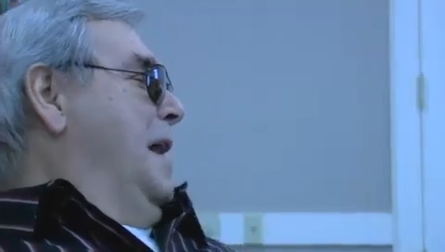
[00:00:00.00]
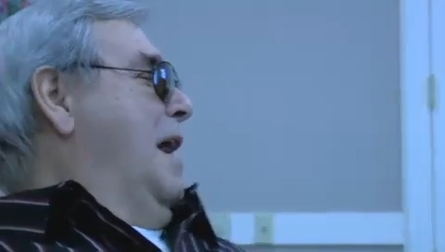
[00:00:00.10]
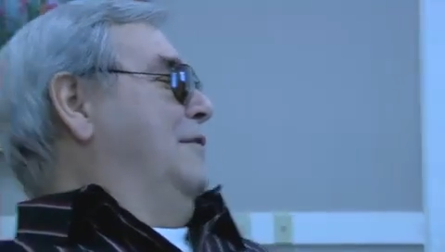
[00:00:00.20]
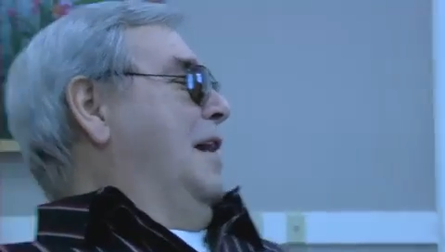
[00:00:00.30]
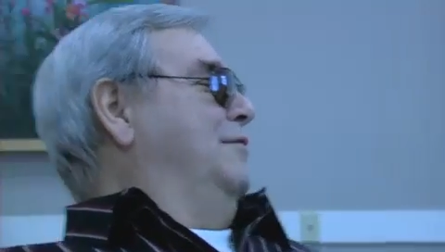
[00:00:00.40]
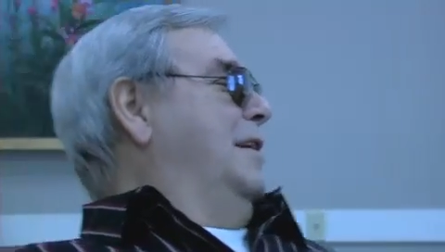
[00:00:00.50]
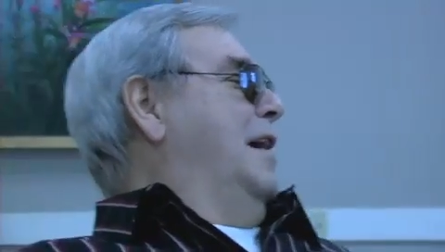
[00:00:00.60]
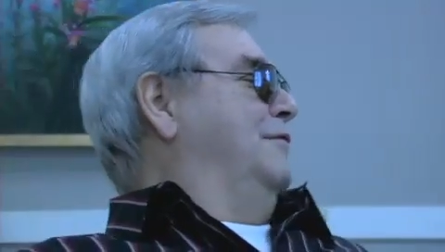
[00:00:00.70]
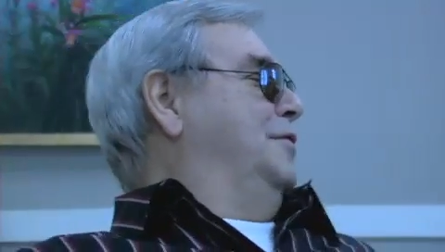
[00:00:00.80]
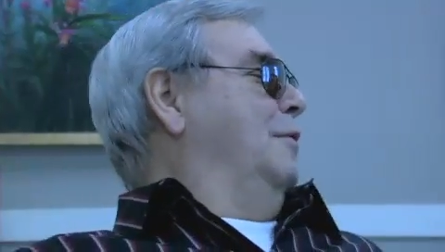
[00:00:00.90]
I've, I've,
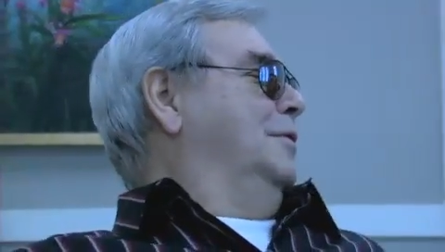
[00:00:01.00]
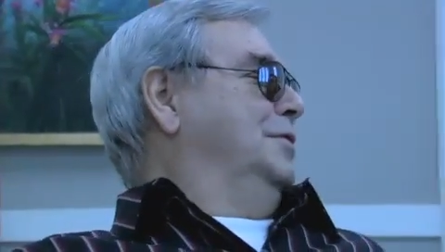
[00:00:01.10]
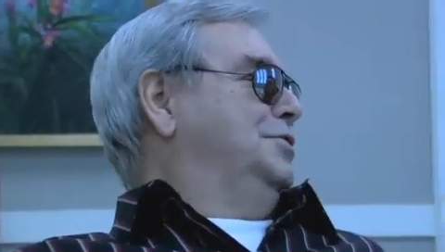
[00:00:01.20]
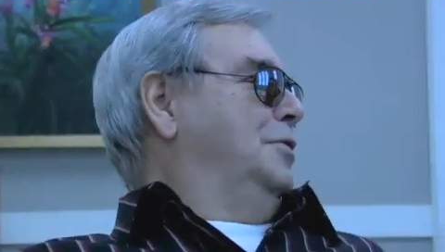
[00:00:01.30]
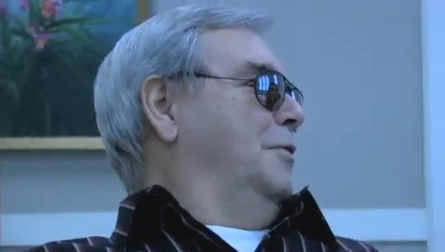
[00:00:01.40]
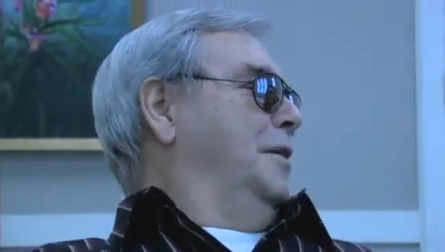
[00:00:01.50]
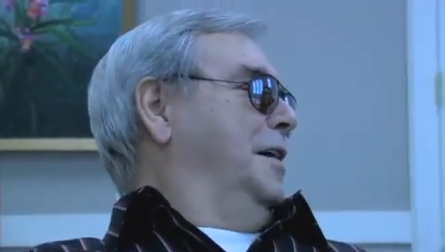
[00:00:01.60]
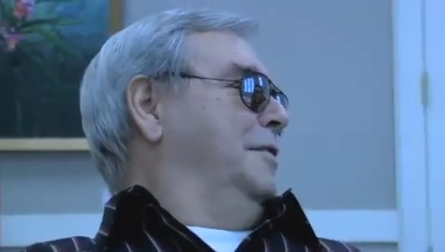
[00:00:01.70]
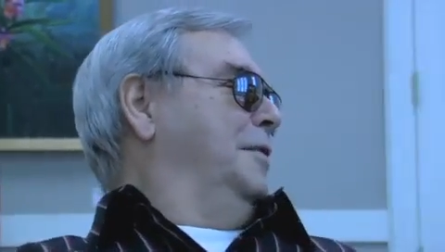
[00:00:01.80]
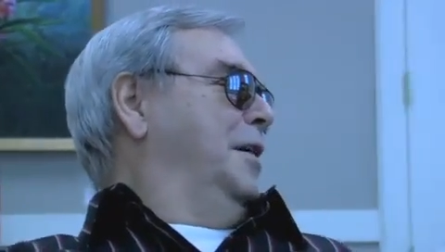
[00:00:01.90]
I've told this story
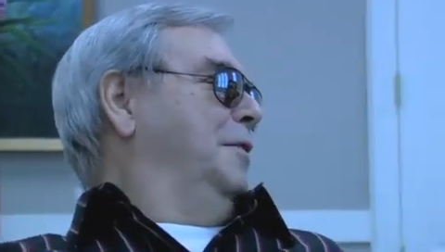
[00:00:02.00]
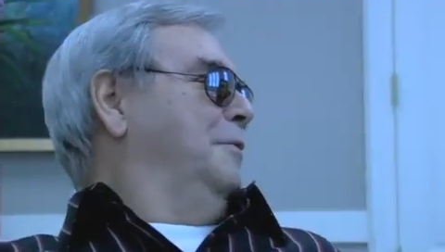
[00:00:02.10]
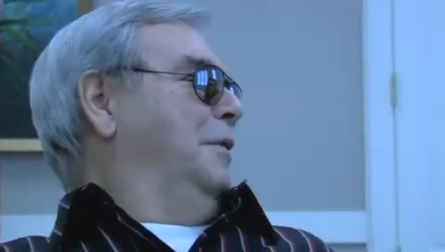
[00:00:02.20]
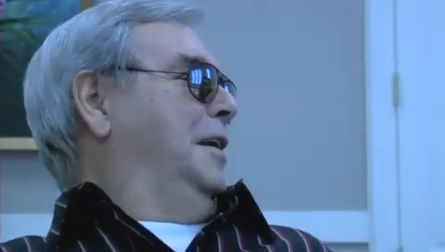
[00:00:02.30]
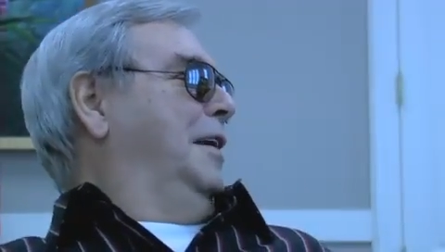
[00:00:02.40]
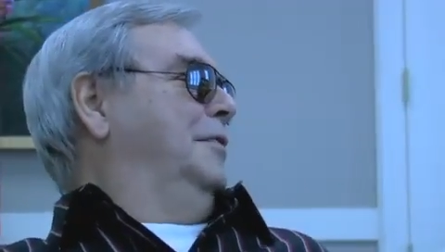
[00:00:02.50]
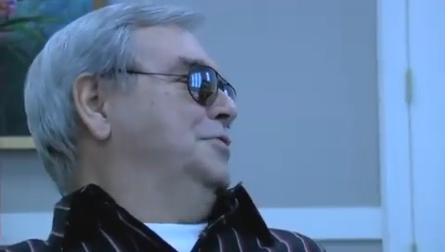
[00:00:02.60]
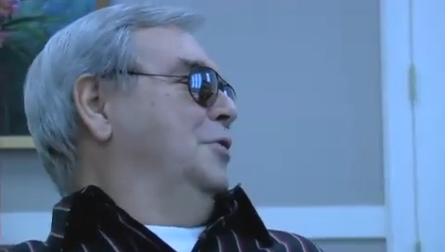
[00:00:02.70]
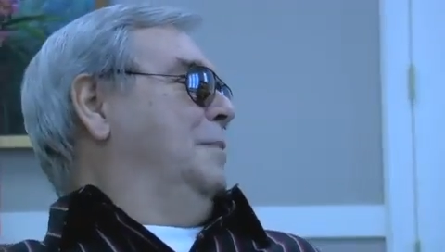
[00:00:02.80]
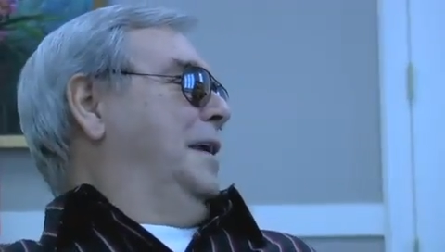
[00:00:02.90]
and, and relived
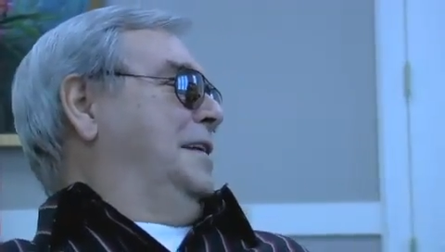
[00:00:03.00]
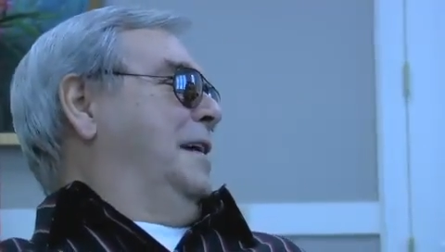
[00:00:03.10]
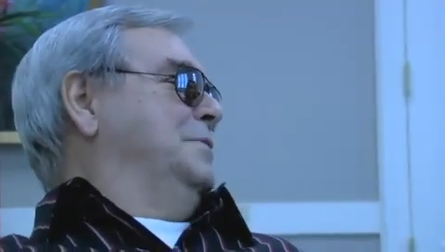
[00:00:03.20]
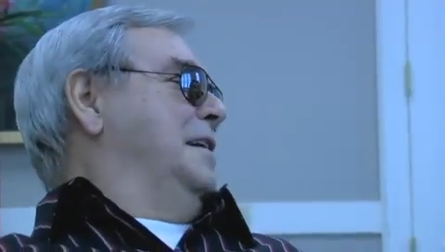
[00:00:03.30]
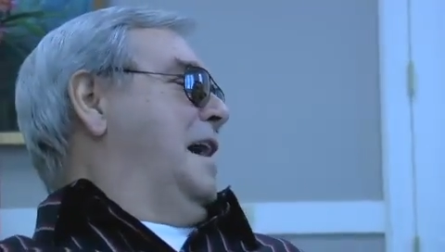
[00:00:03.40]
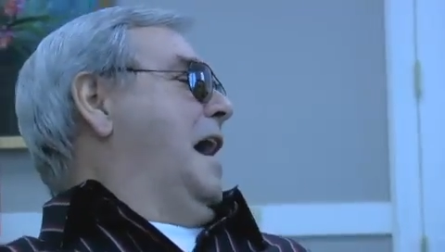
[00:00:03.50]
it so many times. Yeah.